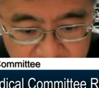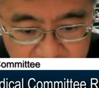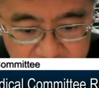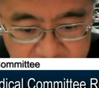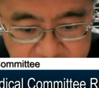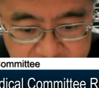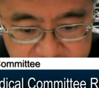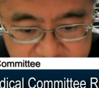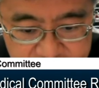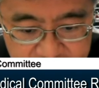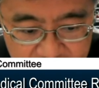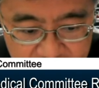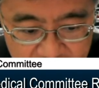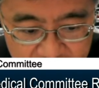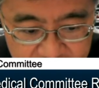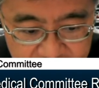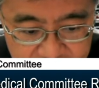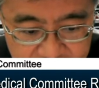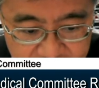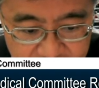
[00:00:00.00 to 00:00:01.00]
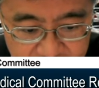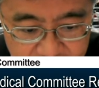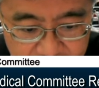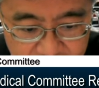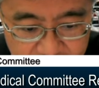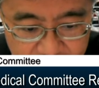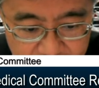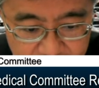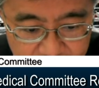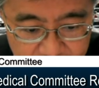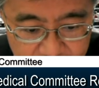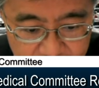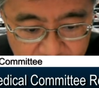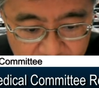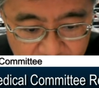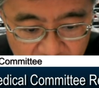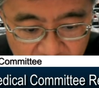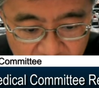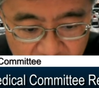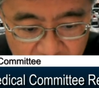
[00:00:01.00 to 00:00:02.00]
is that a
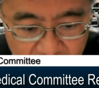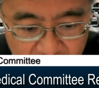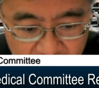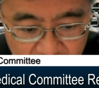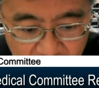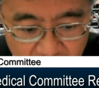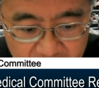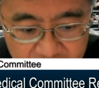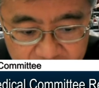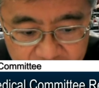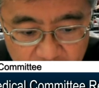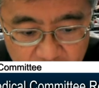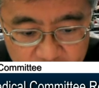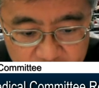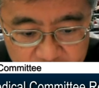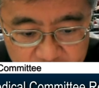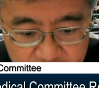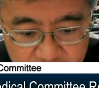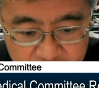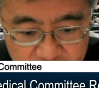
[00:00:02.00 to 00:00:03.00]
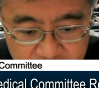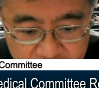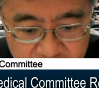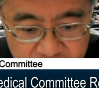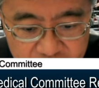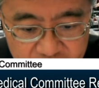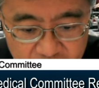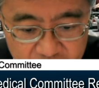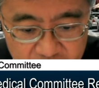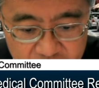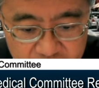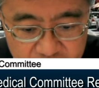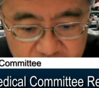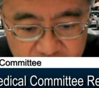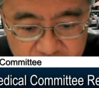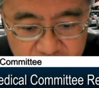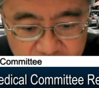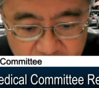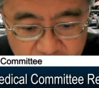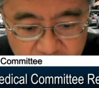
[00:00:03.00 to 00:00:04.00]
lot of times these changes
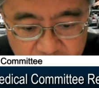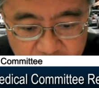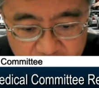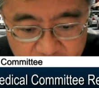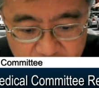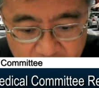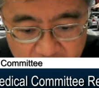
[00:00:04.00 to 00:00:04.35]
and subject matters